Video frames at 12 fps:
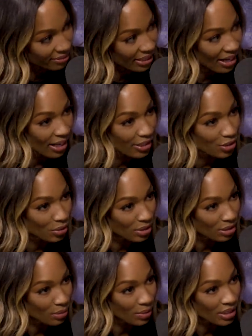And I asked you
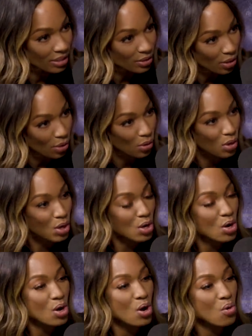this already. So
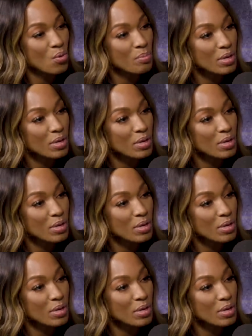when